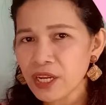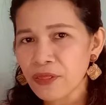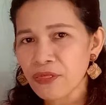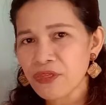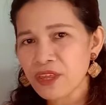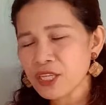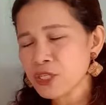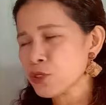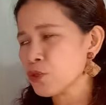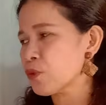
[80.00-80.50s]

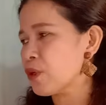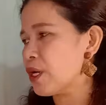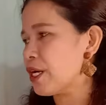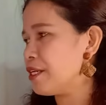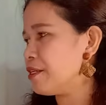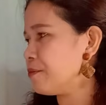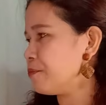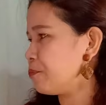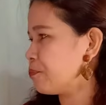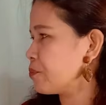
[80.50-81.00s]
at this
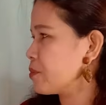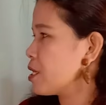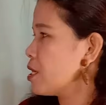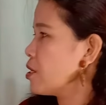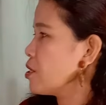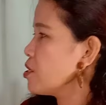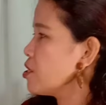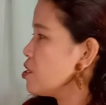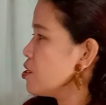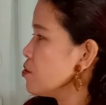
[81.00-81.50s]
one.
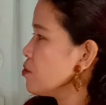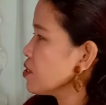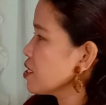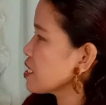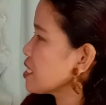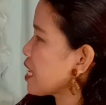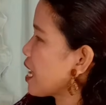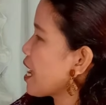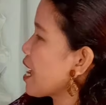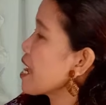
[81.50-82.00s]
You
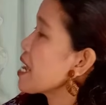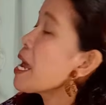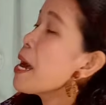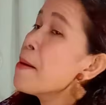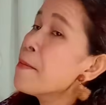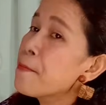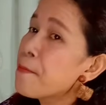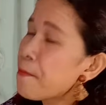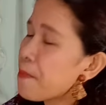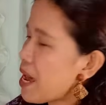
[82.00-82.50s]
say
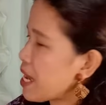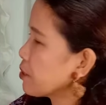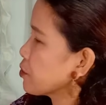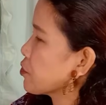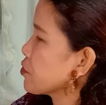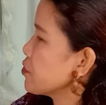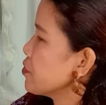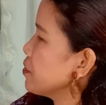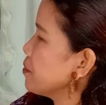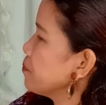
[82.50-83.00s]

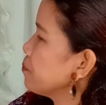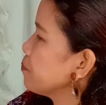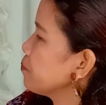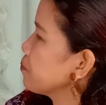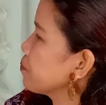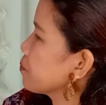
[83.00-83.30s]
pattern.